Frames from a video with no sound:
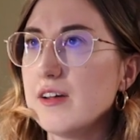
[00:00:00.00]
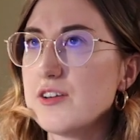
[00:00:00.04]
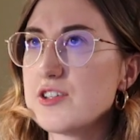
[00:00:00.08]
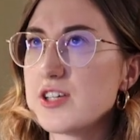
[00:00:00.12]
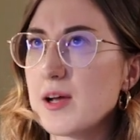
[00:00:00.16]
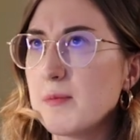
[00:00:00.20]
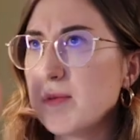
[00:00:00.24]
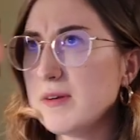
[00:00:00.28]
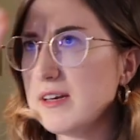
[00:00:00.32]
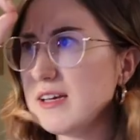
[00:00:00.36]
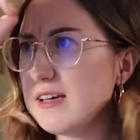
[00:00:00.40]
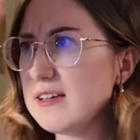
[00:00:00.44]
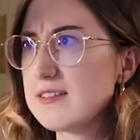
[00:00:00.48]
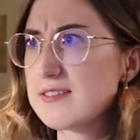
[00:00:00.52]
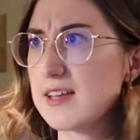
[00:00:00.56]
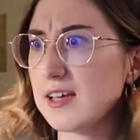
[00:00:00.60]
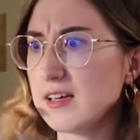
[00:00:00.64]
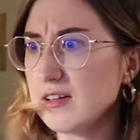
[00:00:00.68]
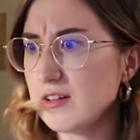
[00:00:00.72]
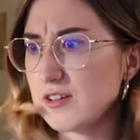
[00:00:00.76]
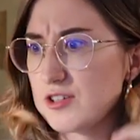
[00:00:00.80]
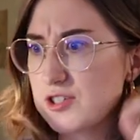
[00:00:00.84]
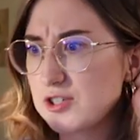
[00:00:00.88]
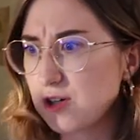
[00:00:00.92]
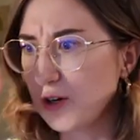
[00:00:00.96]
Japanese,
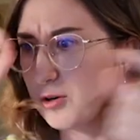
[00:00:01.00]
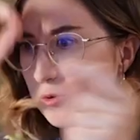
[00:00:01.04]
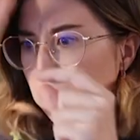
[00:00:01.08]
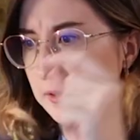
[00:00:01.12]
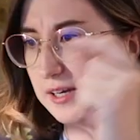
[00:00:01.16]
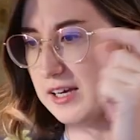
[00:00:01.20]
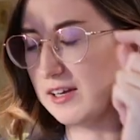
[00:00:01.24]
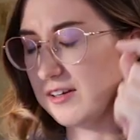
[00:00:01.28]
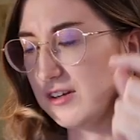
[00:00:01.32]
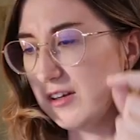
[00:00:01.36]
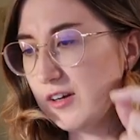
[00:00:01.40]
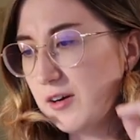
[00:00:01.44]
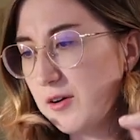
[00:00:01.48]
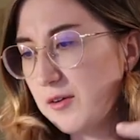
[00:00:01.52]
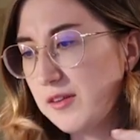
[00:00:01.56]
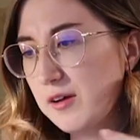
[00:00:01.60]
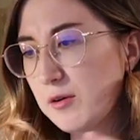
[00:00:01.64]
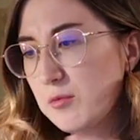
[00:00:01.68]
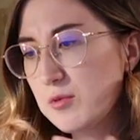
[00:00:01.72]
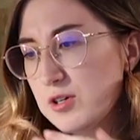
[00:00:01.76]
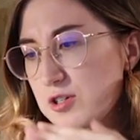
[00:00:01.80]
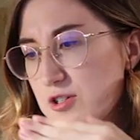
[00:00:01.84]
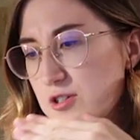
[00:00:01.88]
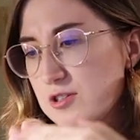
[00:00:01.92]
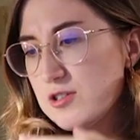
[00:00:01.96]
English, Korean, you know,
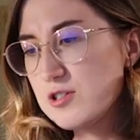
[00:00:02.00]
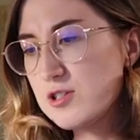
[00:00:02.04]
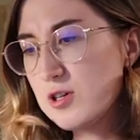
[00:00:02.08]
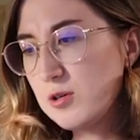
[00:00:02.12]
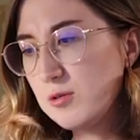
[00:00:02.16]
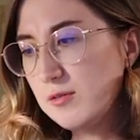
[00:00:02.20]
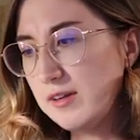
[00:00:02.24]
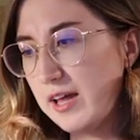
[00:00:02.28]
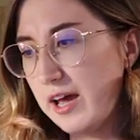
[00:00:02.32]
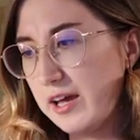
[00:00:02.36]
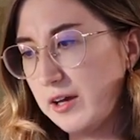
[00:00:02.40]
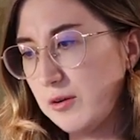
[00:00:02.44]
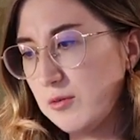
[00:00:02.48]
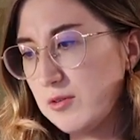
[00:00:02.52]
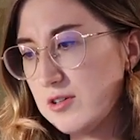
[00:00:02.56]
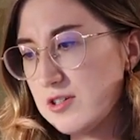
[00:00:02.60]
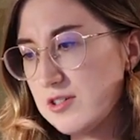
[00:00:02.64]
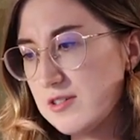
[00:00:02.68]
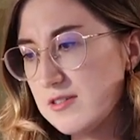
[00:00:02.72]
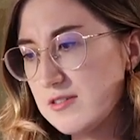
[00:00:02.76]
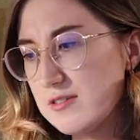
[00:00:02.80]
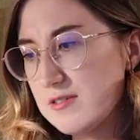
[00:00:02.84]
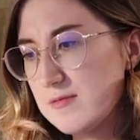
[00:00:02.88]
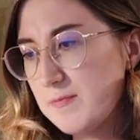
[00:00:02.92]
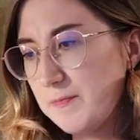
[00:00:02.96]
there were just two
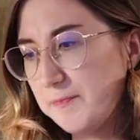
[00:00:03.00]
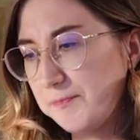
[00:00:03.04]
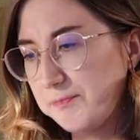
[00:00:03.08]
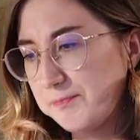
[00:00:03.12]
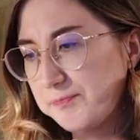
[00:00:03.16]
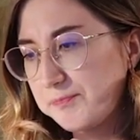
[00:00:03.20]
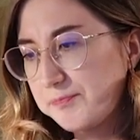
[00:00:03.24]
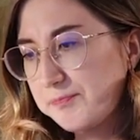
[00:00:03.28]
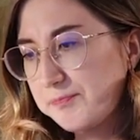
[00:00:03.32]
languages.